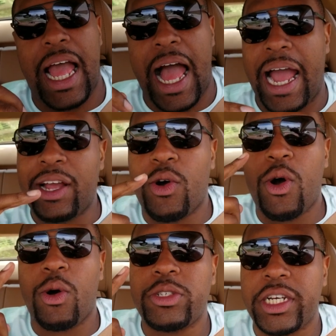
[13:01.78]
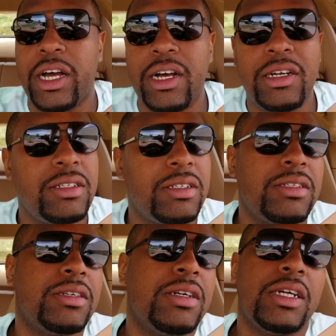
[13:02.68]
I ain't gonna hold y'all.
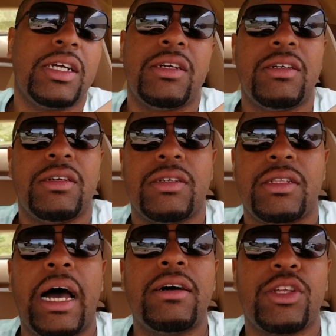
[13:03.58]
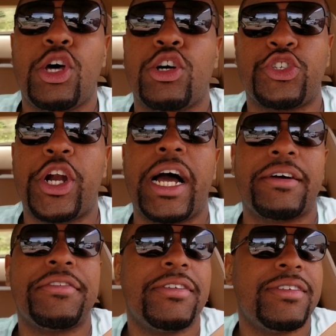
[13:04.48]
That was, that was a long
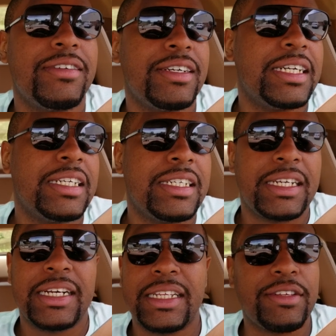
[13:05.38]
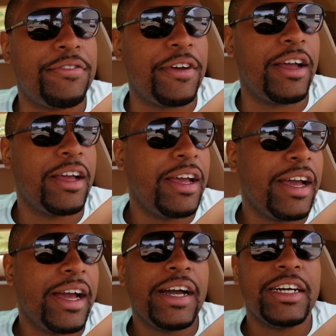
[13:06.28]
drive. It's
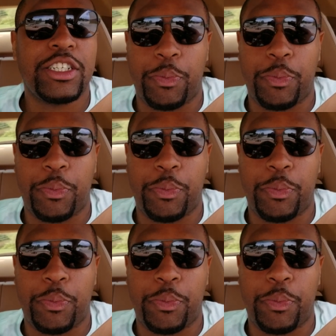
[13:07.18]
a